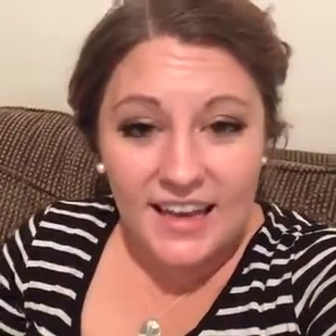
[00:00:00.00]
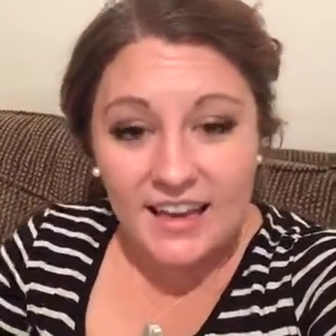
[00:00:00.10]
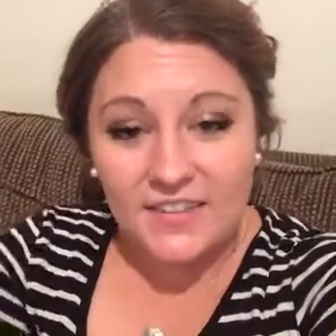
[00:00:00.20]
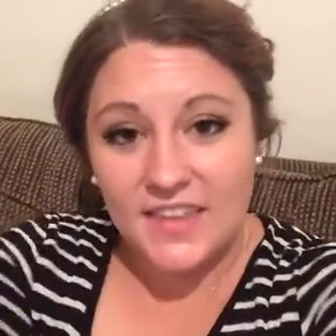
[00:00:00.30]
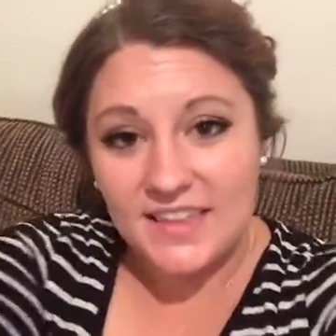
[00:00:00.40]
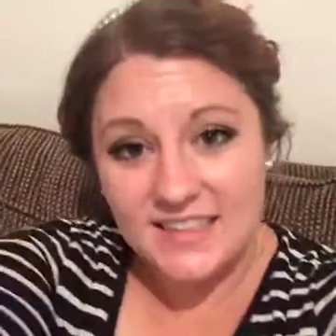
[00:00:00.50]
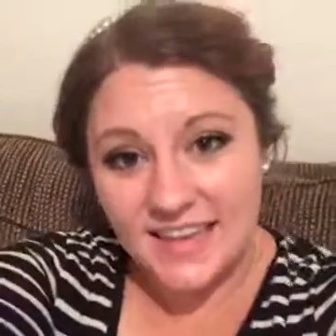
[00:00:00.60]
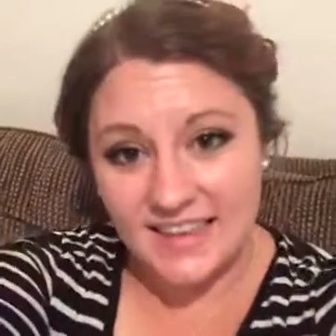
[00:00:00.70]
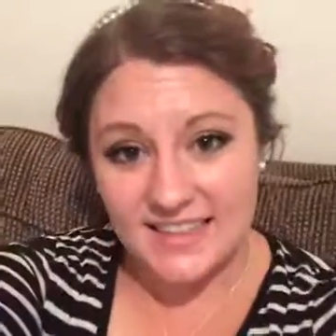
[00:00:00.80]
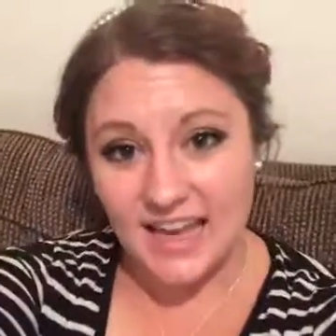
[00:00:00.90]
If things
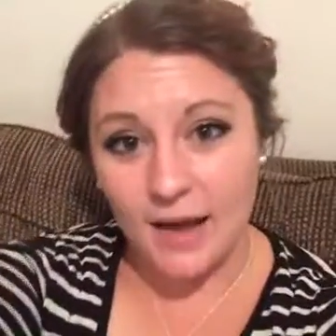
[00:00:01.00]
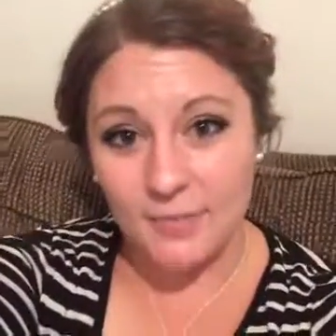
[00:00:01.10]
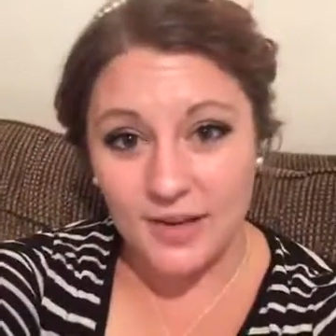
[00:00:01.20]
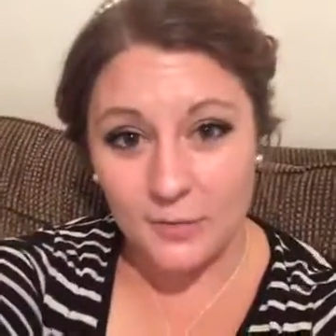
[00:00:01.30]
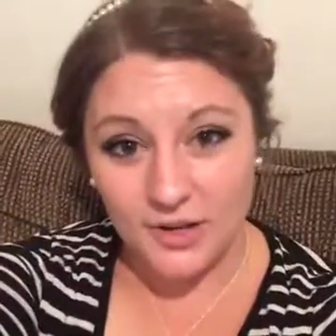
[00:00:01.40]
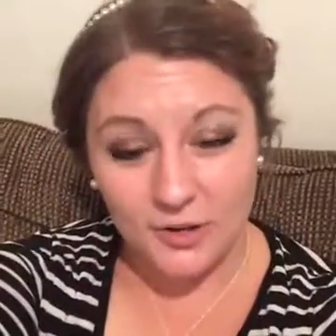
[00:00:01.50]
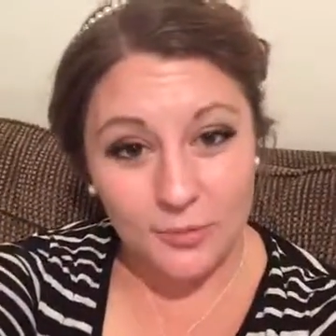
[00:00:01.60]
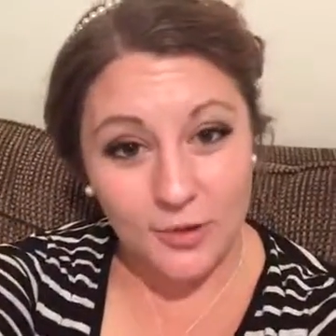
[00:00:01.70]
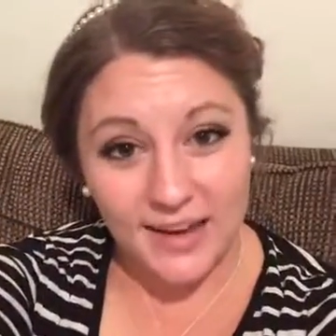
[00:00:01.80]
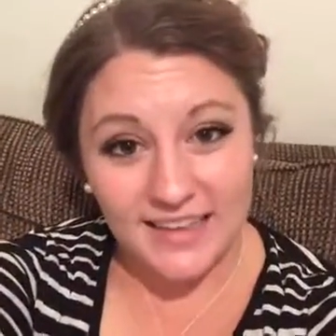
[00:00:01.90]
like this happen when your
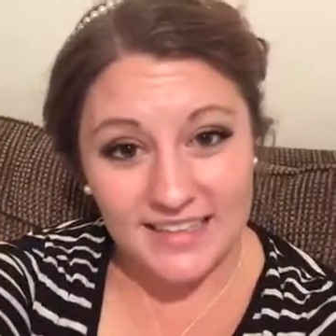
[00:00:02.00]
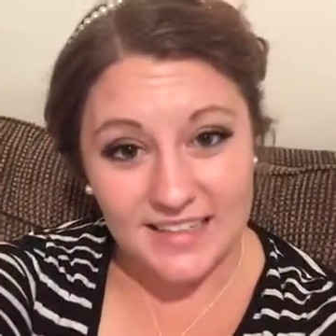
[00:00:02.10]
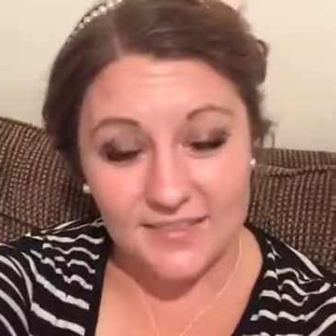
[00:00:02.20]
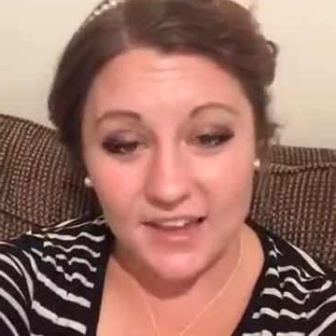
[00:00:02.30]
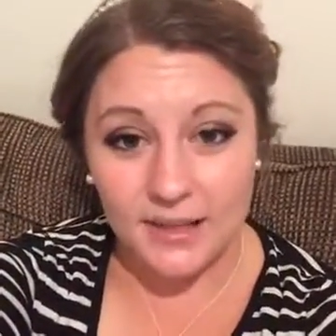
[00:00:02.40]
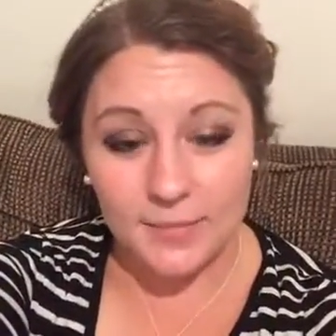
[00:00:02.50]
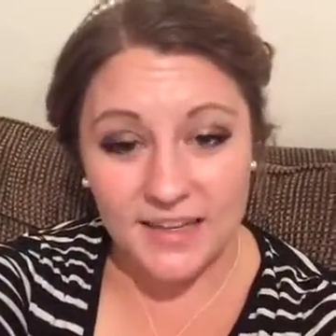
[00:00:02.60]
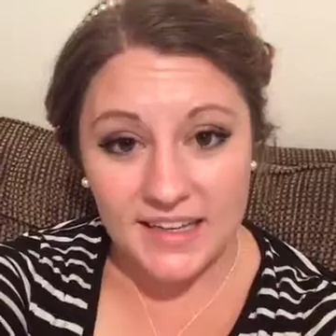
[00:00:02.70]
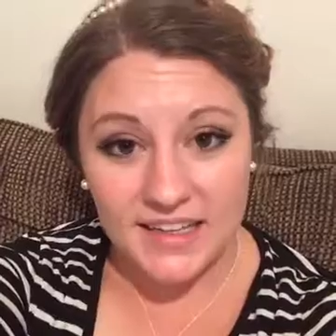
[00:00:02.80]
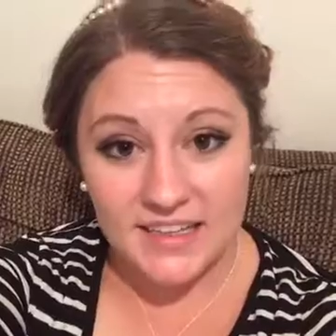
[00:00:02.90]
brain is
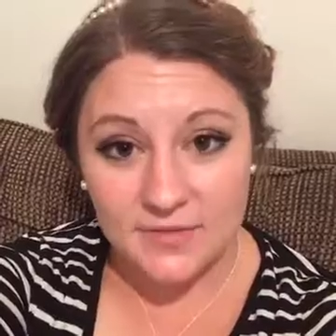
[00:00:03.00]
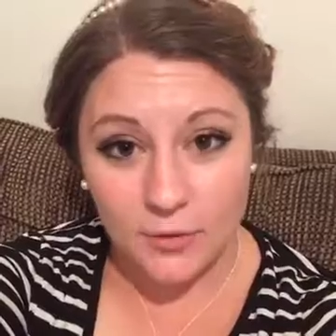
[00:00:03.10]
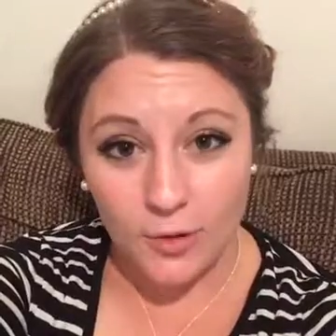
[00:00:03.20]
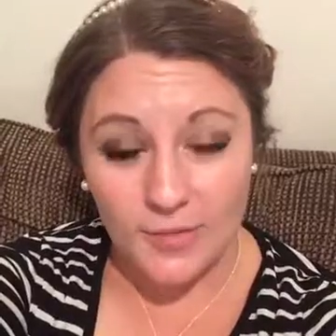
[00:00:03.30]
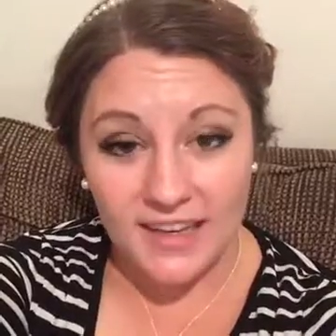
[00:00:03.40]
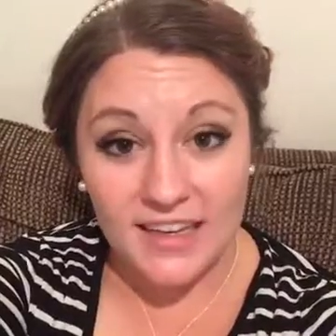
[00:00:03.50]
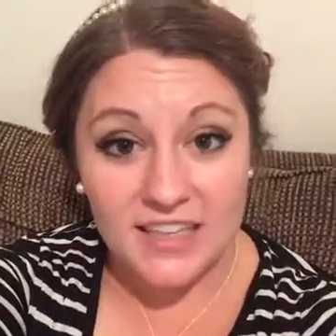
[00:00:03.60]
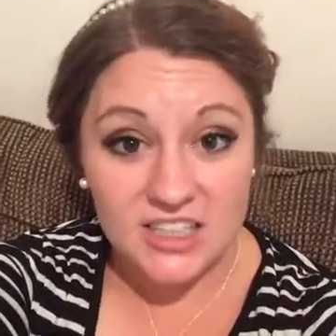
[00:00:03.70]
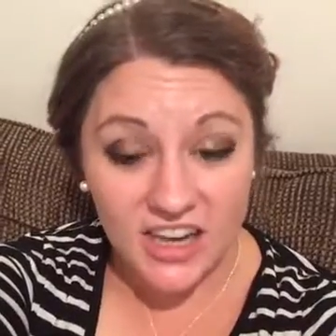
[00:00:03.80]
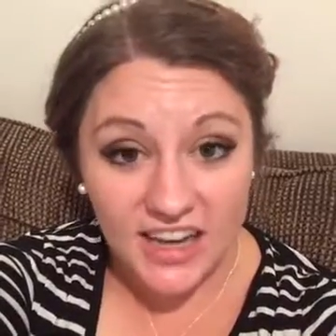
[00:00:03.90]
developing and it's forming,
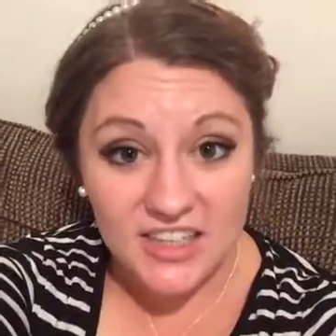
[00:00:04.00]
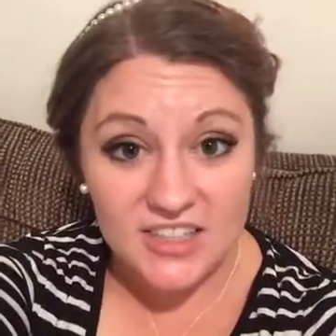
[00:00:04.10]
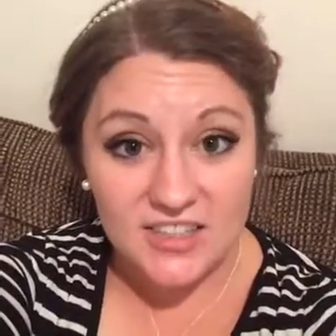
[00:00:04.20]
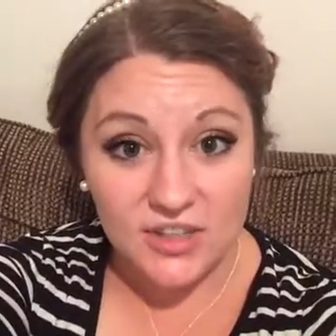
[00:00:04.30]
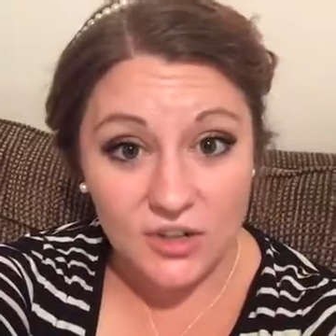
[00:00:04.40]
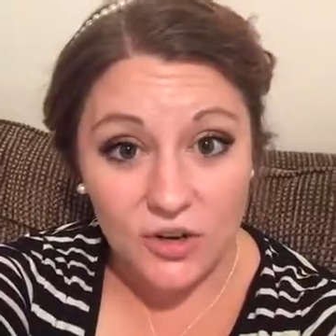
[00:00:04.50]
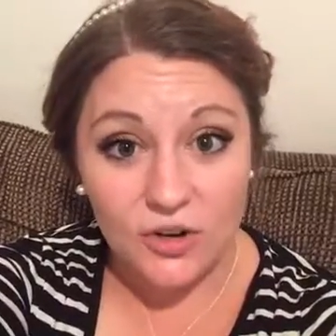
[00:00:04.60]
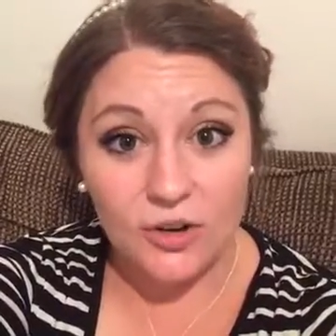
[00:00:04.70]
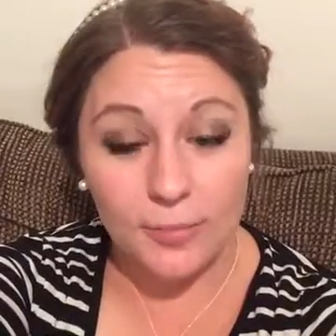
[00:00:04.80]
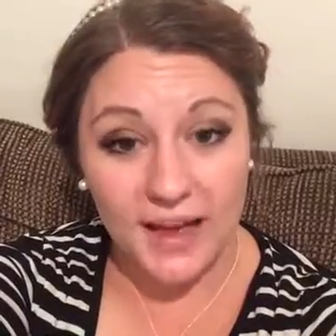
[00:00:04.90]
it changes the
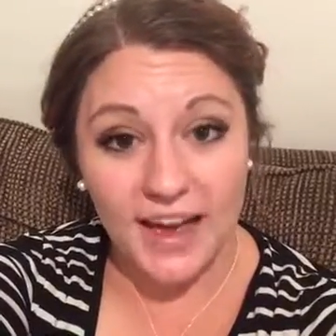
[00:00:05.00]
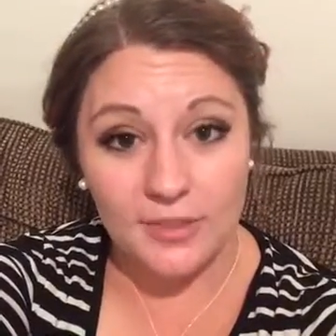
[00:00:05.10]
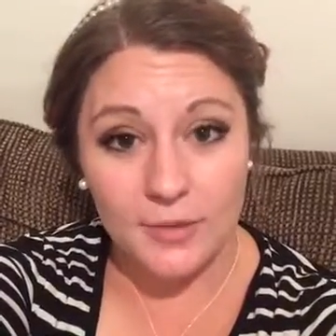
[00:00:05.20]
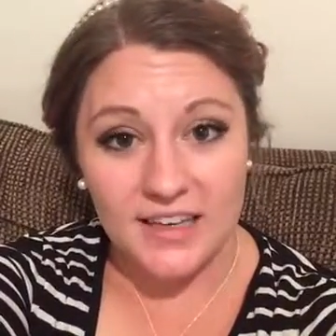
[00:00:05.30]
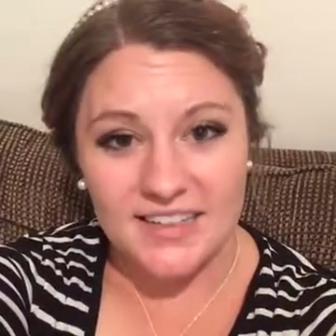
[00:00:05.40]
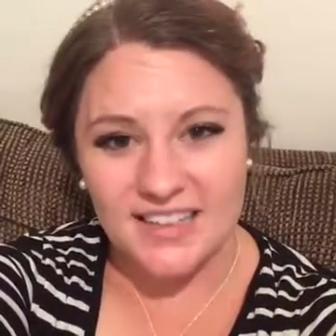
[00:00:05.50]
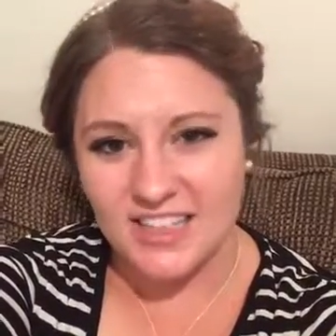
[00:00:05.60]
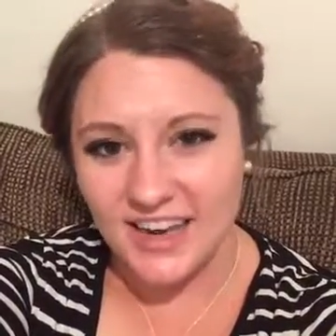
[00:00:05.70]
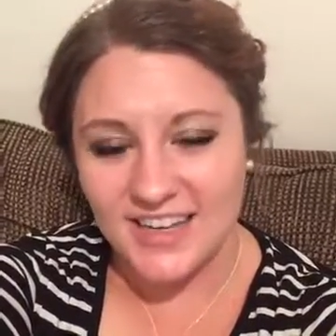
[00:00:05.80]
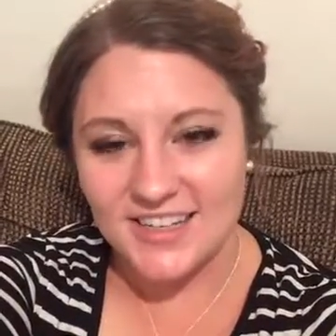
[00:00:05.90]
neural pathways. It
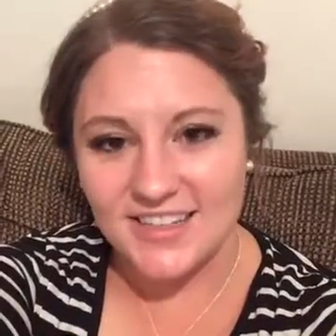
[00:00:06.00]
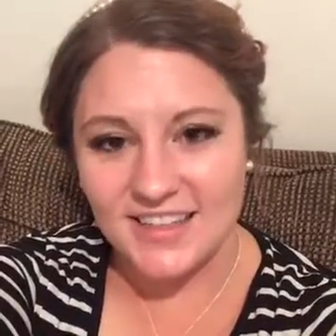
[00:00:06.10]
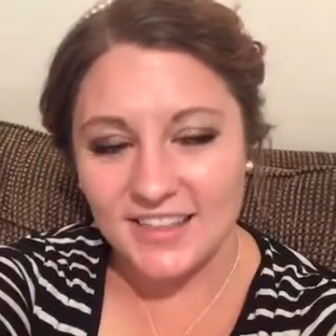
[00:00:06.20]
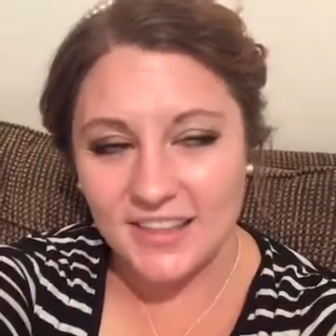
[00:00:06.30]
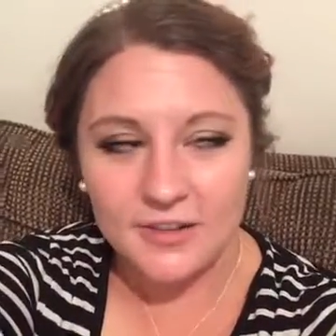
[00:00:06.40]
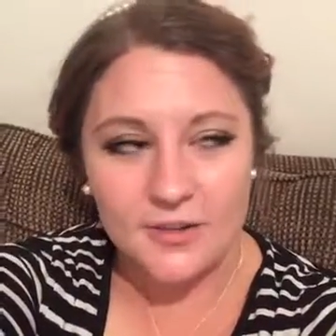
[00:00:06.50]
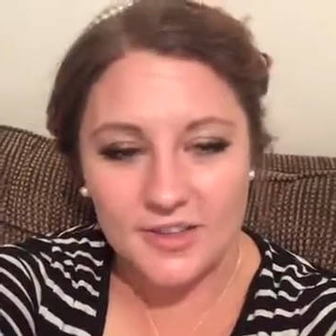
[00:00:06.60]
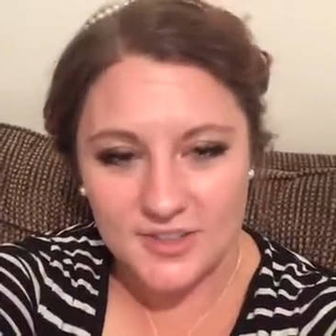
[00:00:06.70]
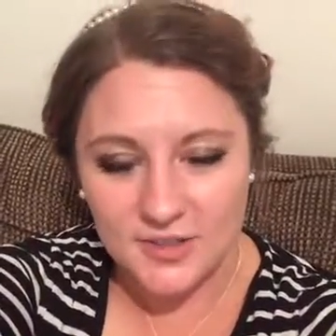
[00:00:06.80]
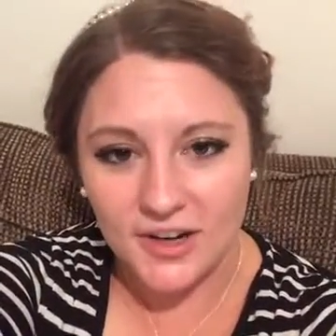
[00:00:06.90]
changes the literal
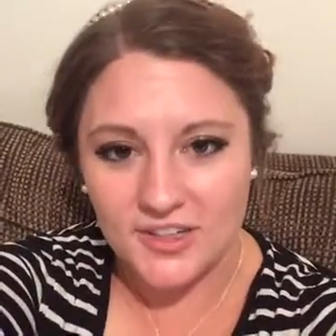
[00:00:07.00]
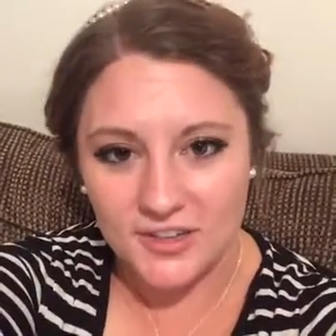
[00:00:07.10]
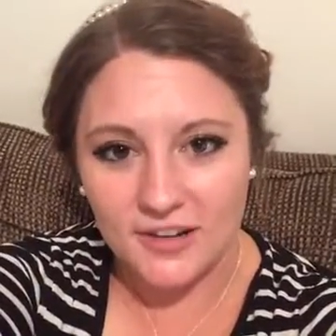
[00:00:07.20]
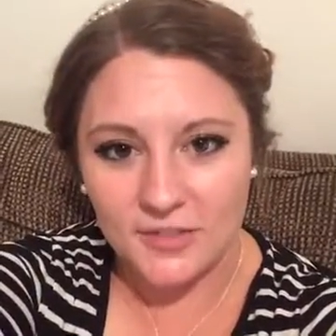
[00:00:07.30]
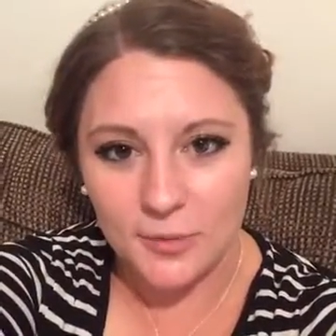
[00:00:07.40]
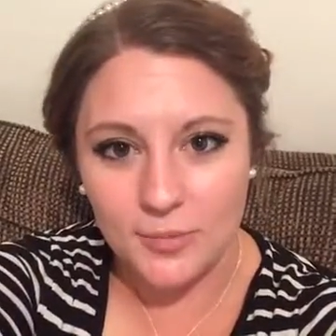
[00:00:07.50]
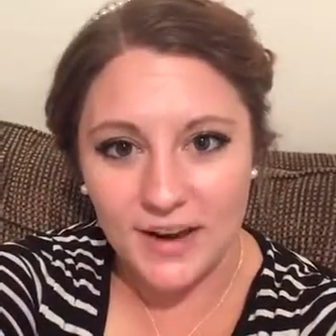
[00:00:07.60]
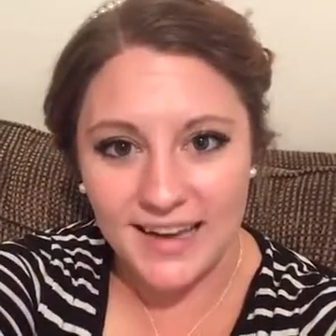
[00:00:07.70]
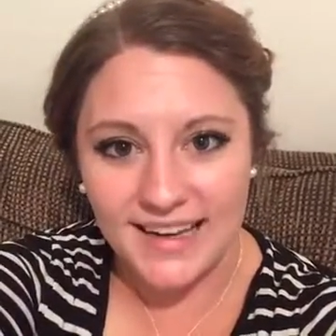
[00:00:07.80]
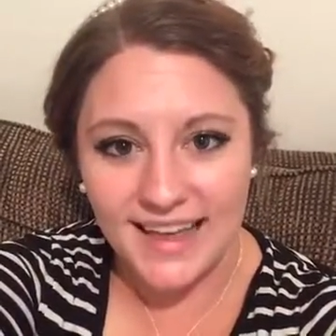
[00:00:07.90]
structure of your
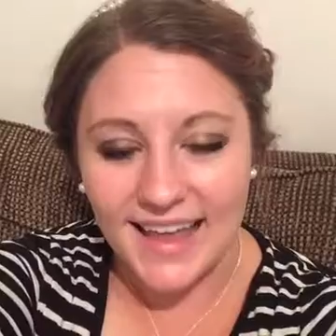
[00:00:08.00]
brain.